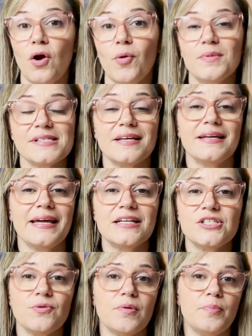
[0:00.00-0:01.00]
home is going to
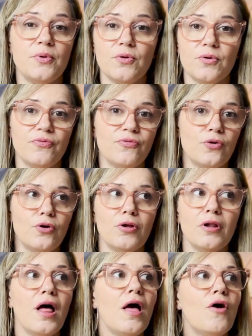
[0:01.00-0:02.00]
get you a beautiful